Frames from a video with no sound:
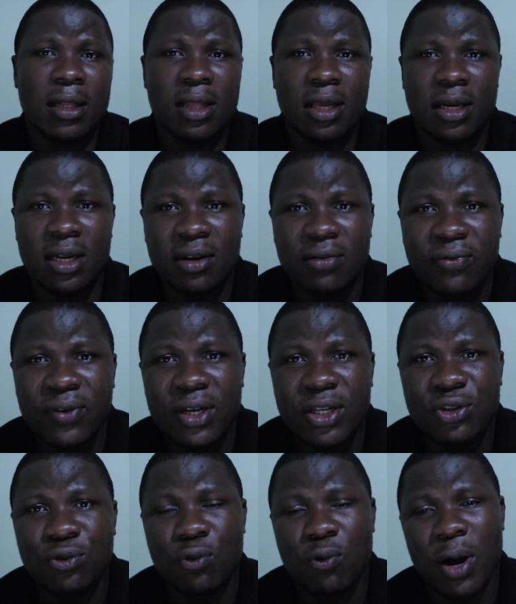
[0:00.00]
They didn't
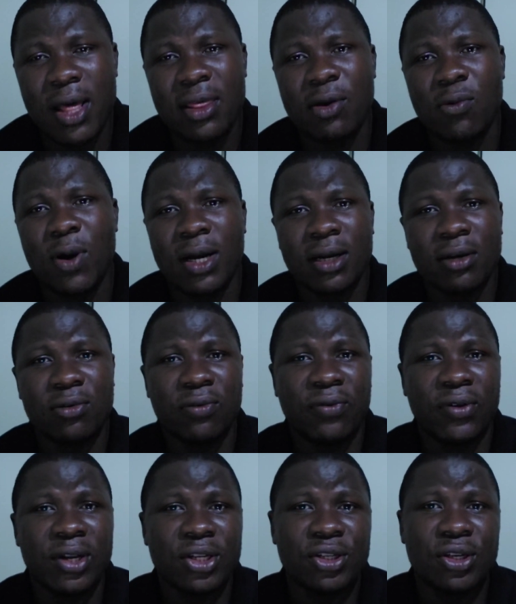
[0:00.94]
finish where they wanted to
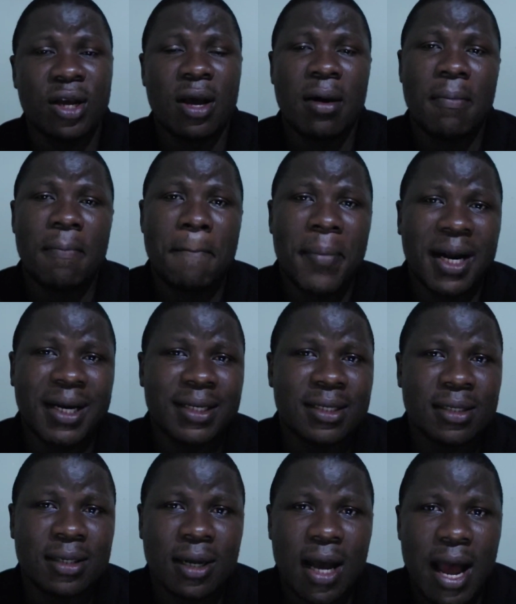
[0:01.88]
finish, but
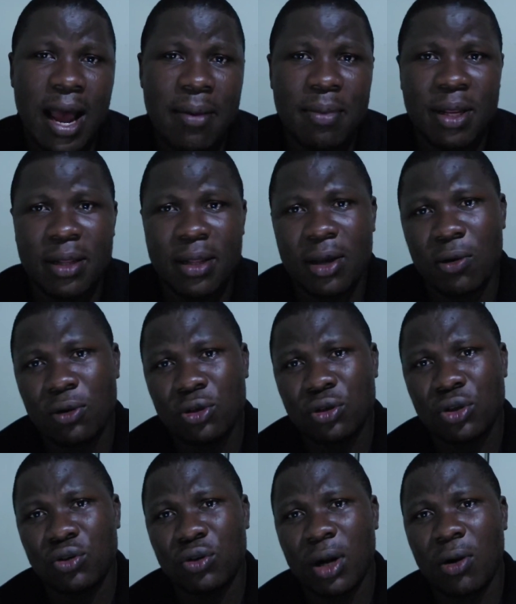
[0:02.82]
I mean, they
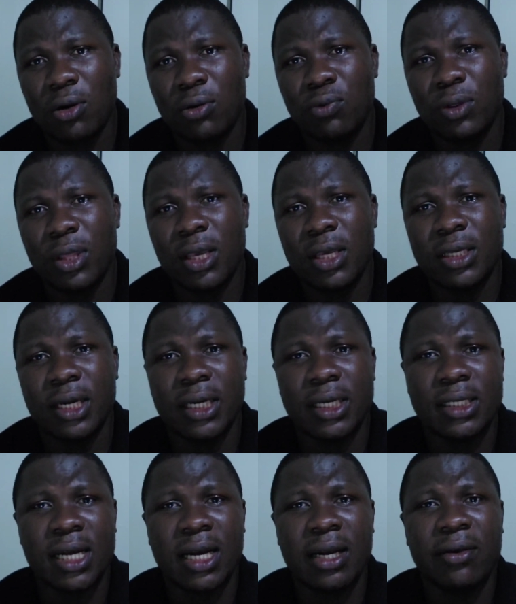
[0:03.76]
also struggled with
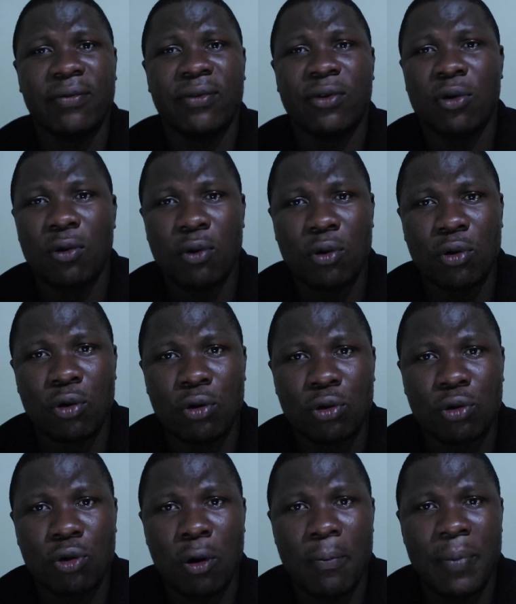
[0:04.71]
injuries. And if you
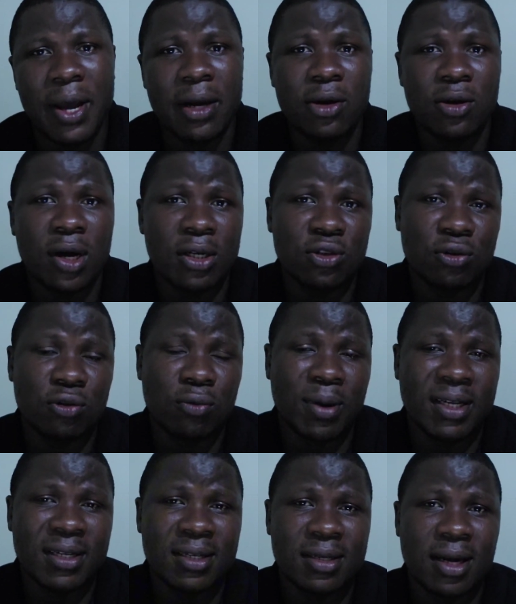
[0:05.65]
compare Newcastle to
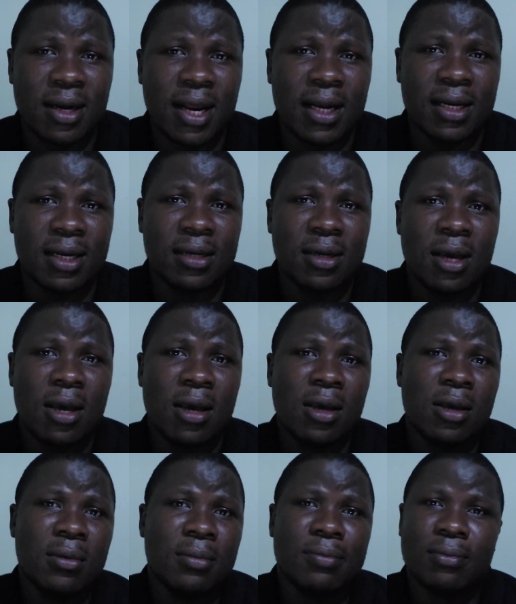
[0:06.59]
Manchester United,
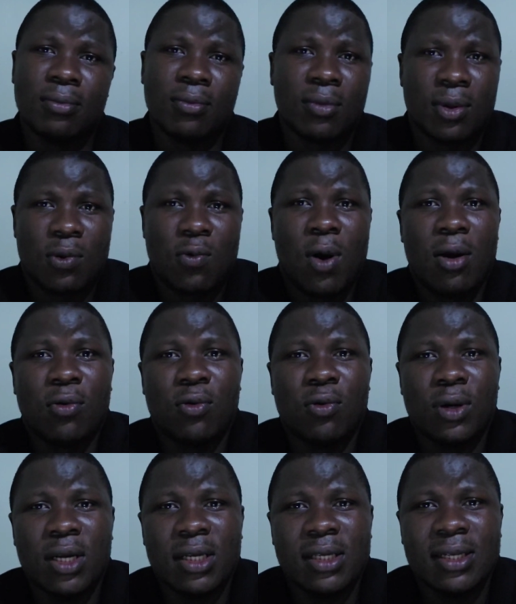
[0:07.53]
one
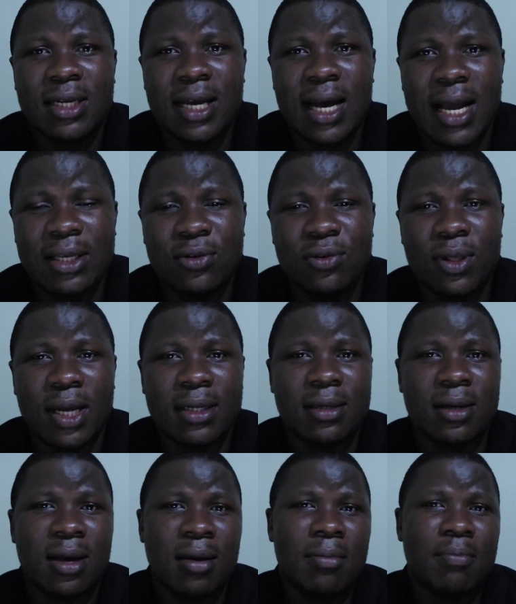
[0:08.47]
could easily argue
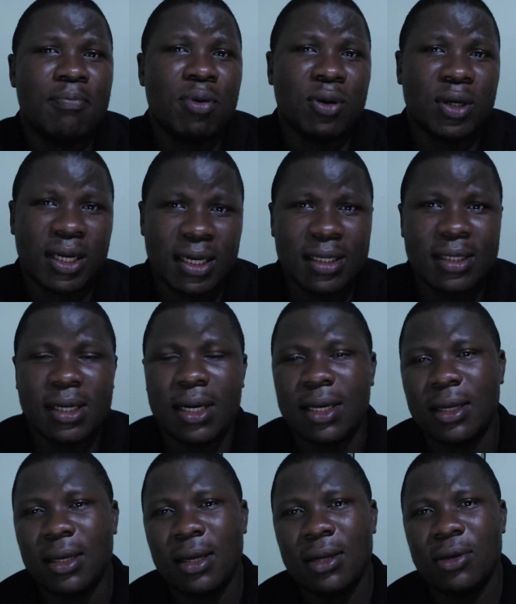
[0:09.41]
that
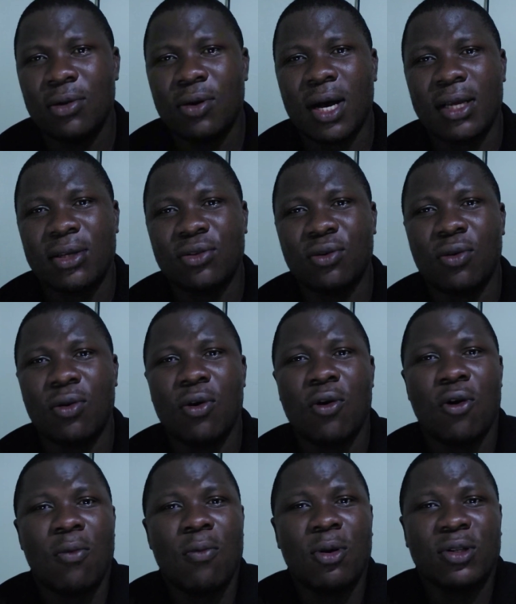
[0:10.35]
potentially Newcastle
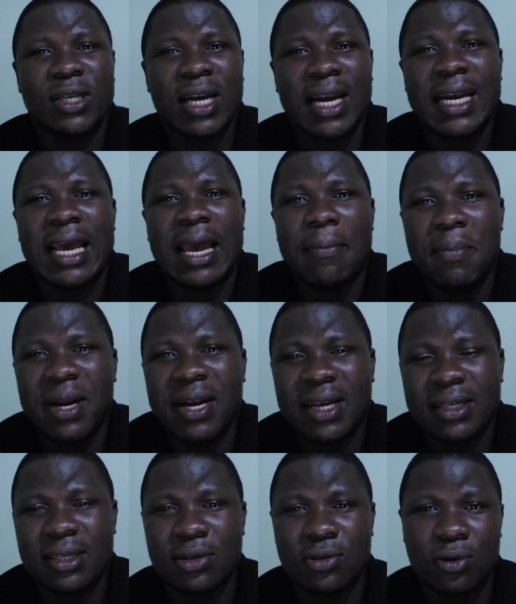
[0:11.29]
almost had a
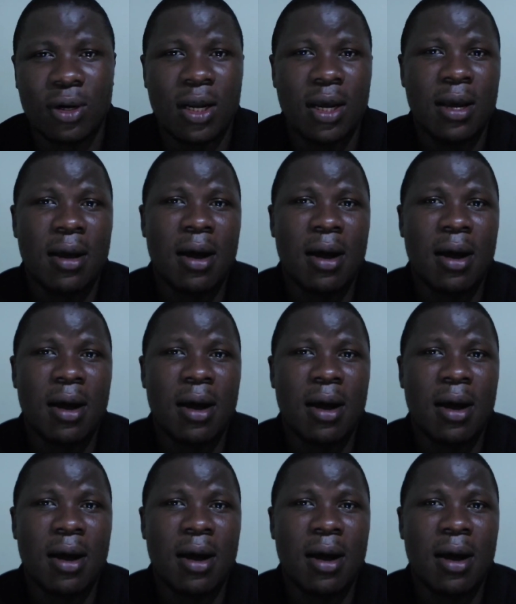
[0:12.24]
better season,